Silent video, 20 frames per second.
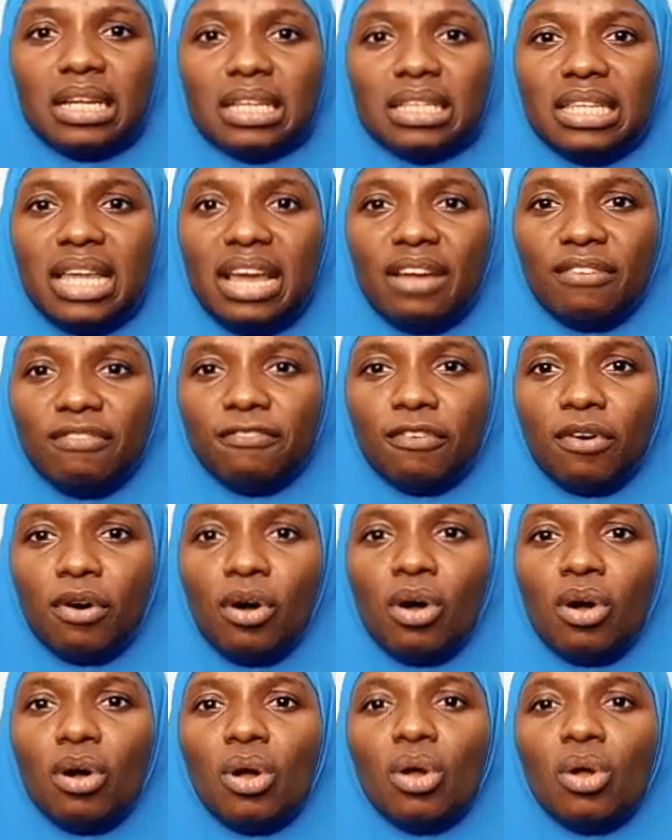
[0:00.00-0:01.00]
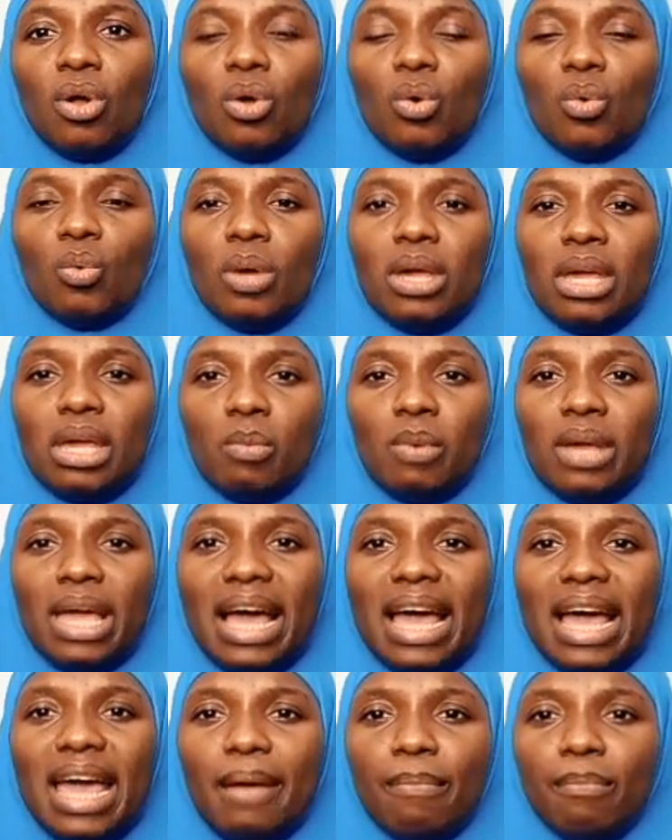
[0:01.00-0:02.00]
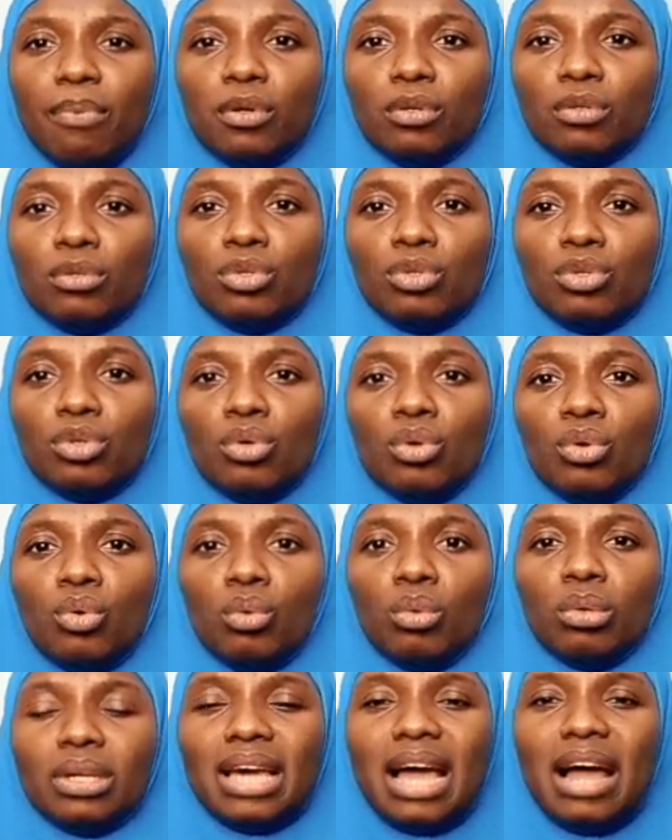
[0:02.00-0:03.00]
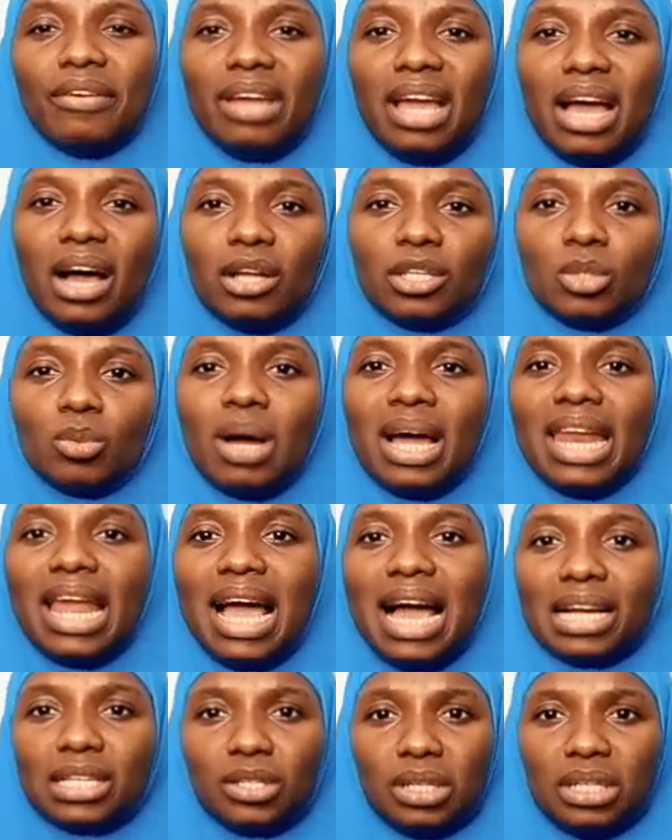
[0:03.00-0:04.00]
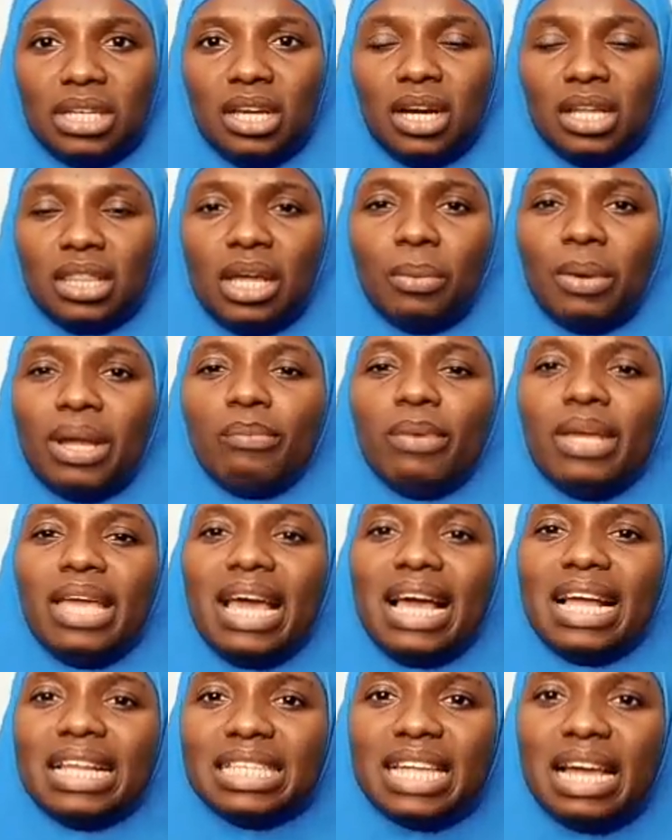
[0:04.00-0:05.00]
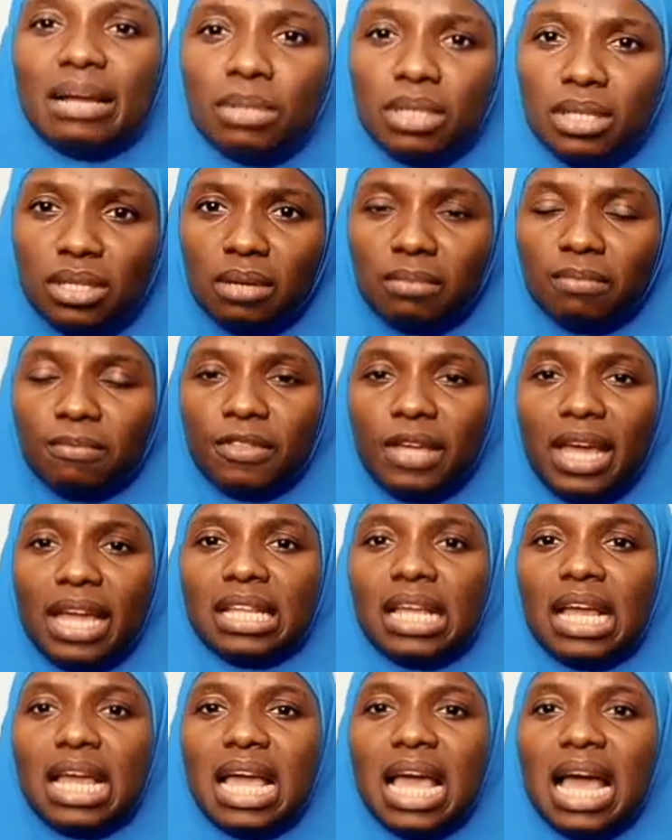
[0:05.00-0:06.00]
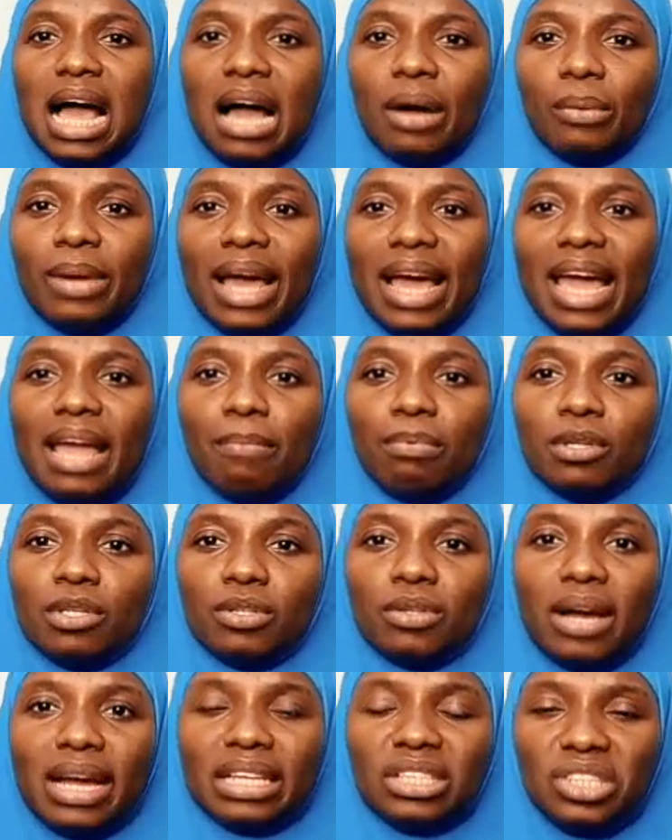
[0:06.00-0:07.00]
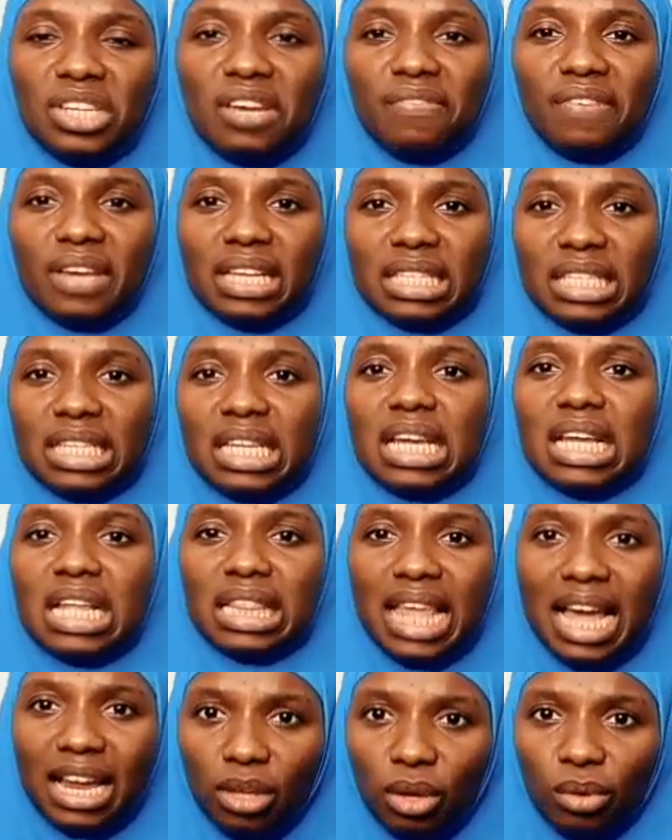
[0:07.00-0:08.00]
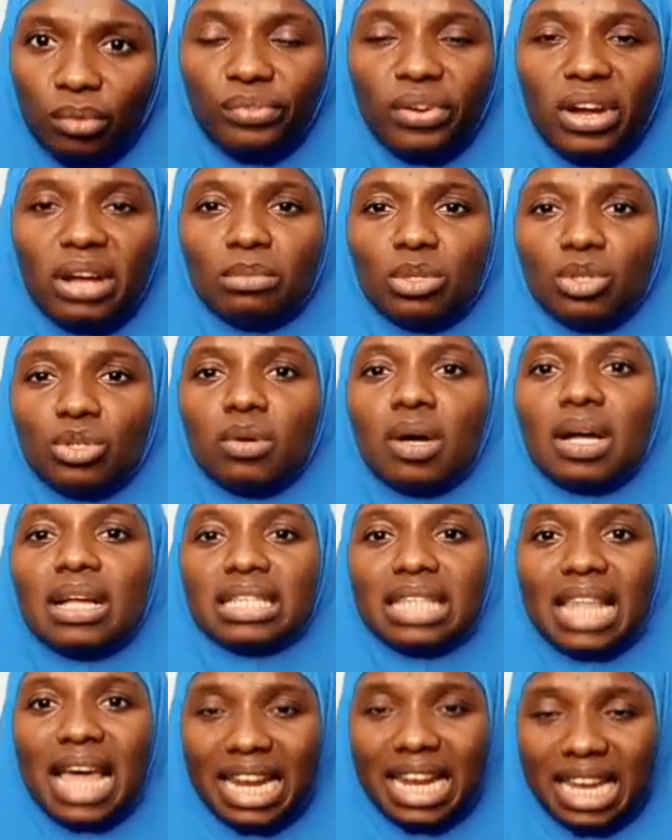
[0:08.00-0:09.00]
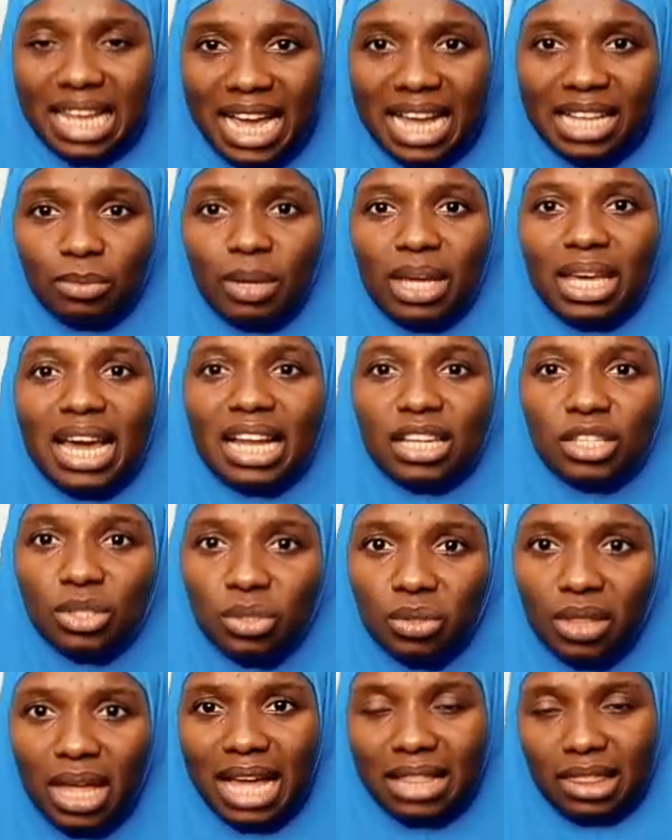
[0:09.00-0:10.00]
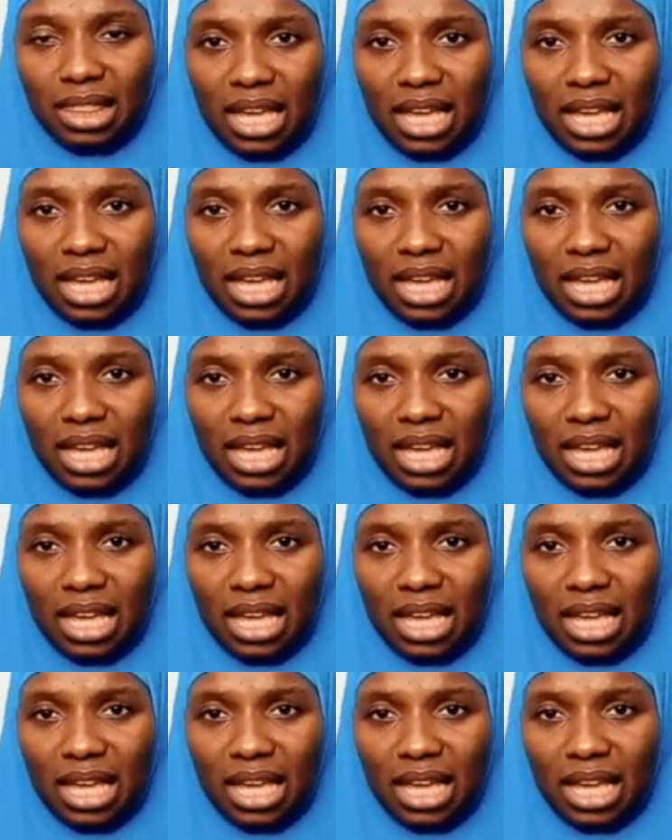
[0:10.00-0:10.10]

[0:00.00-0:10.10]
Therefore, we are able to carry out one after the other. When we attempt something and we are able to achieve it, that confirms to us that yes, we can do that